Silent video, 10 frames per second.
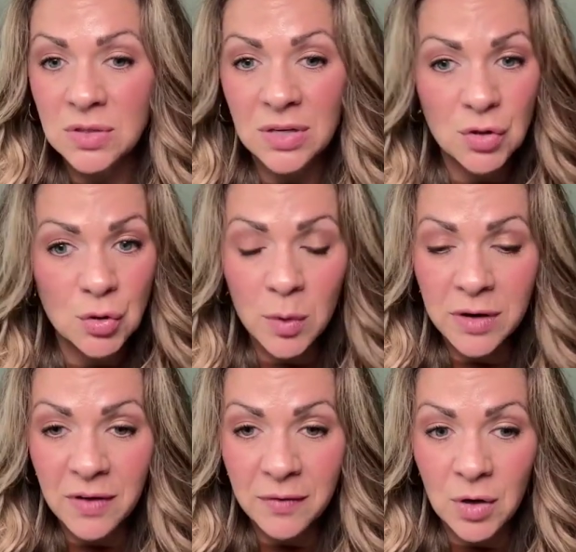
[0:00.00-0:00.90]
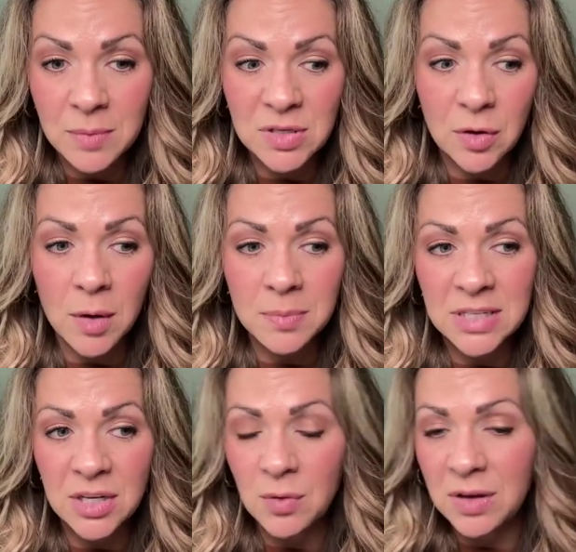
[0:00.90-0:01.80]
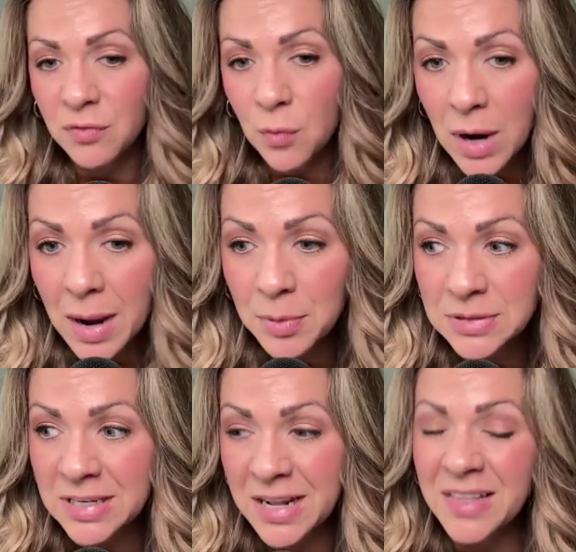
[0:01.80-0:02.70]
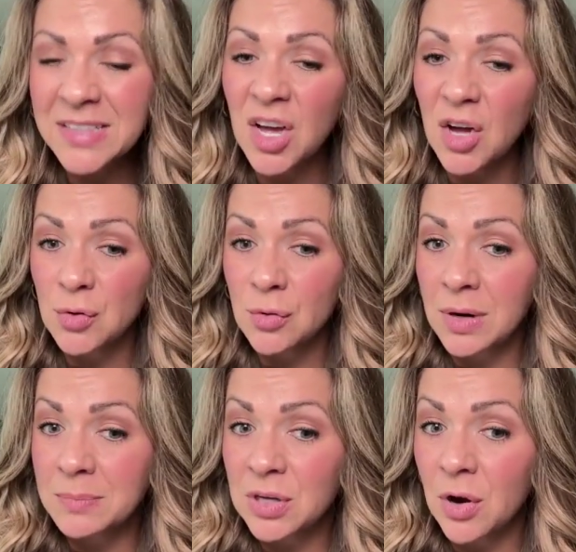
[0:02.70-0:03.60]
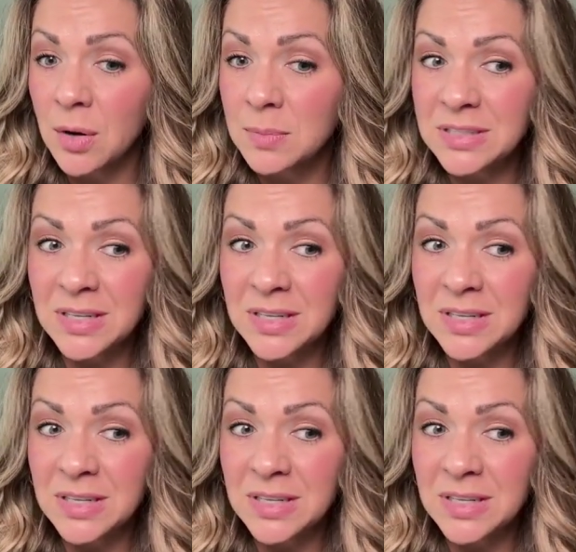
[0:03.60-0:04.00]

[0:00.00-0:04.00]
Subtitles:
Those 25 grams of carbs, say you eat 4 apples a day, that's 100 grams of carbs.